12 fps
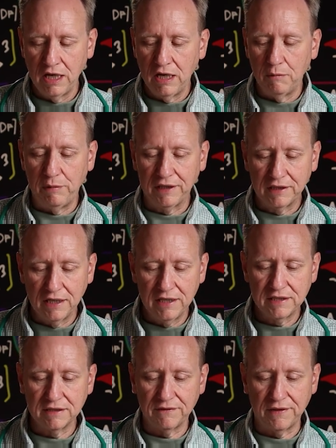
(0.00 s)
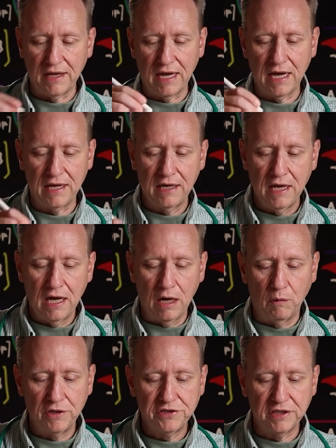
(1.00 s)
Because of that, I
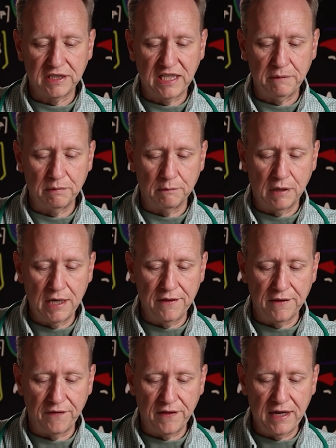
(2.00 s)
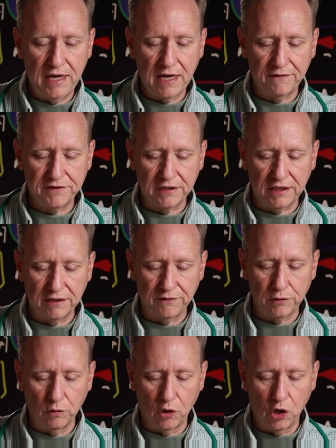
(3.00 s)
want you to keep in mind that they have to give
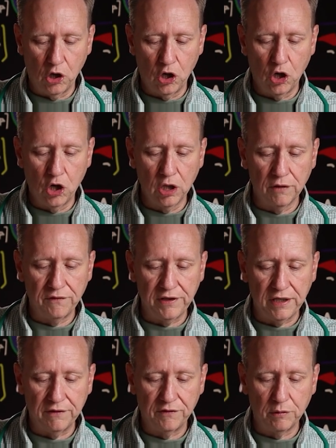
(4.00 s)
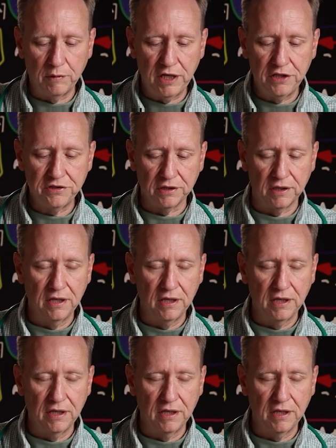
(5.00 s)
you all of the information.